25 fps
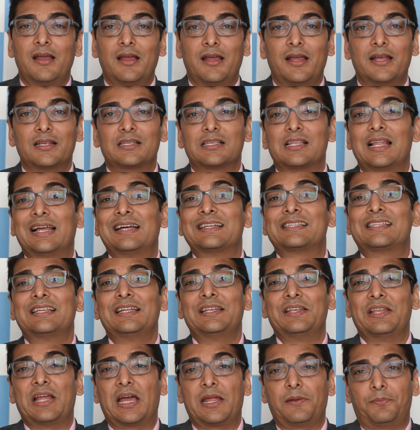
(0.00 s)
is less
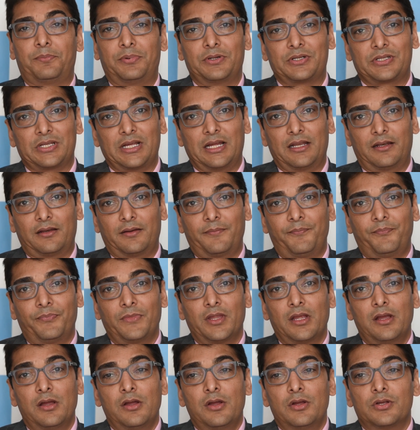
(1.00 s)
than 9%.
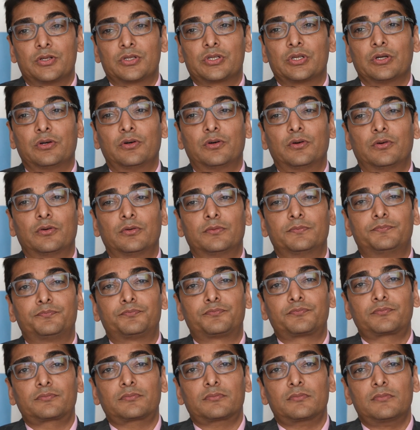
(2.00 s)
So
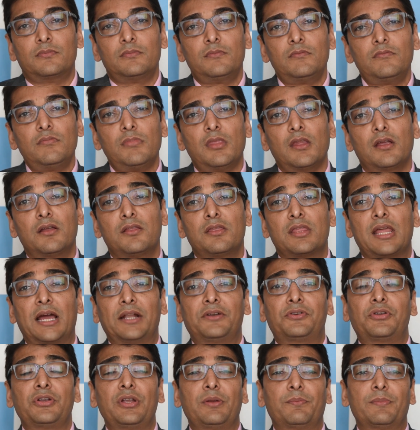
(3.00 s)

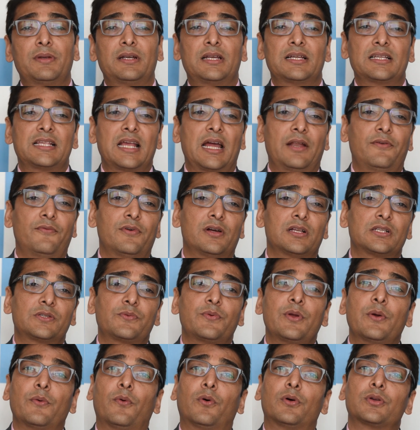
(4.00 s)
that treatment has advanced.
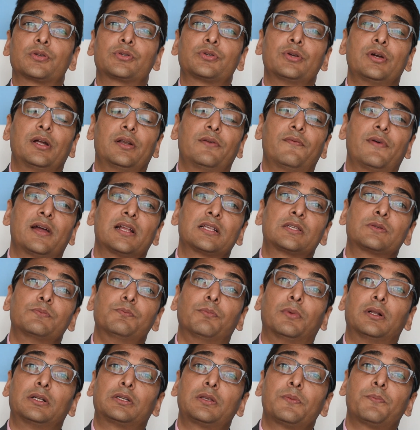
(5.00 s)
We have also advanced
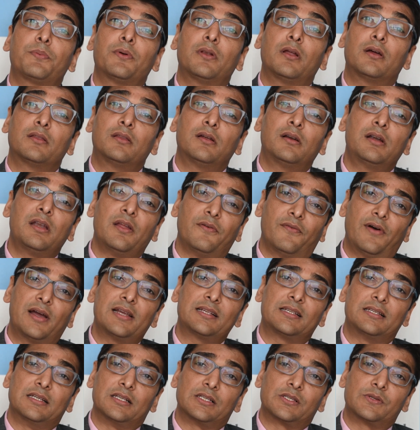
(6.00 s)
multiple other
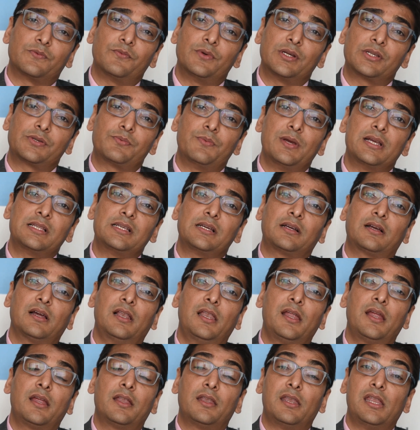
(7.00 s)
devices, which
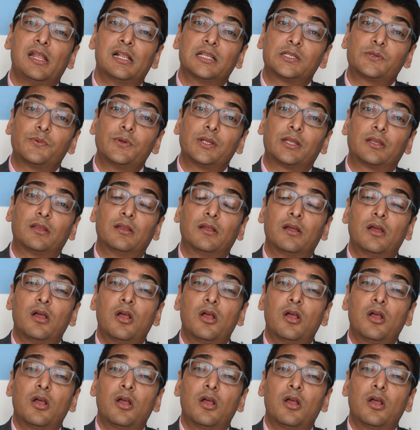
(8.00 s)
basically deals with